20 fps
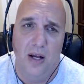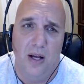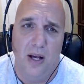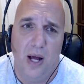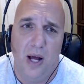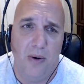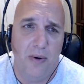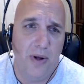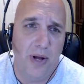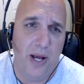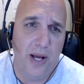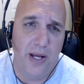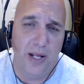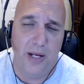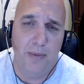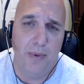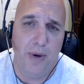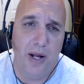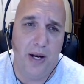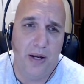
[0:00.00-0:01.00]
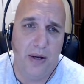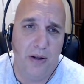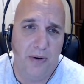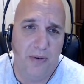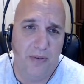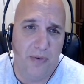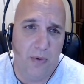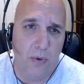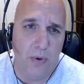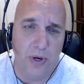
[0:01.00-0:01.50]
I don't know how anybody could
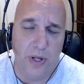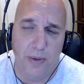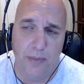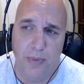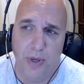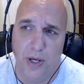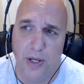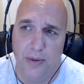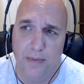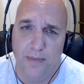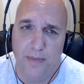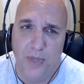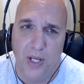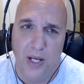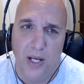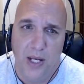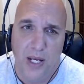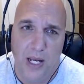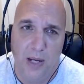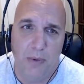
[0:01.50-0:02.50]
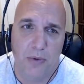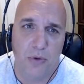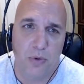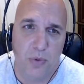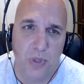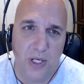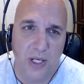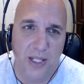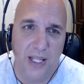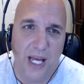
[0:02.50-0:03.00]
afford it, but it was
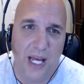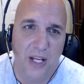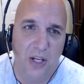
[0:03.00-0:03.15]
really that. That's